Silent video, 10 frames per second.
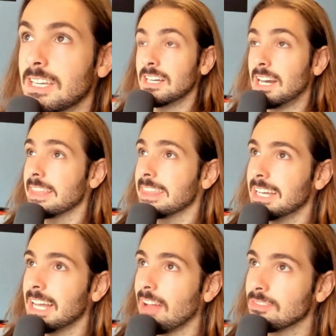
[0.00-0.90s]
I think
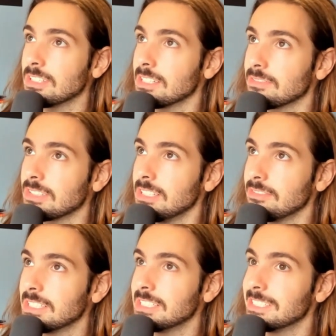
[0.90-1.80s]
I have to give
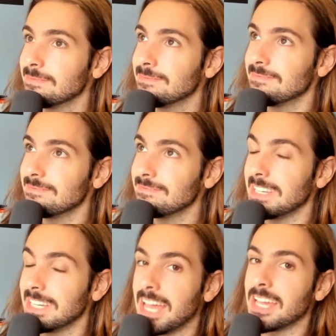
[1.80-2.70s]
Cleveland
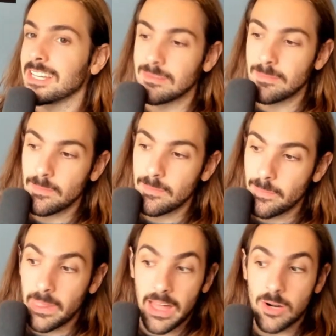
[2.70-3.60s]
an A.
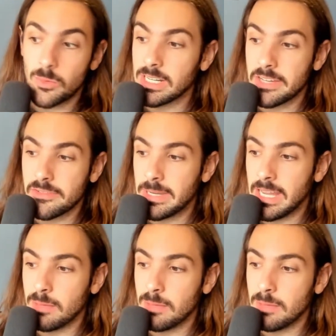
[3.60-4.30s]
I don't want to give him an A+.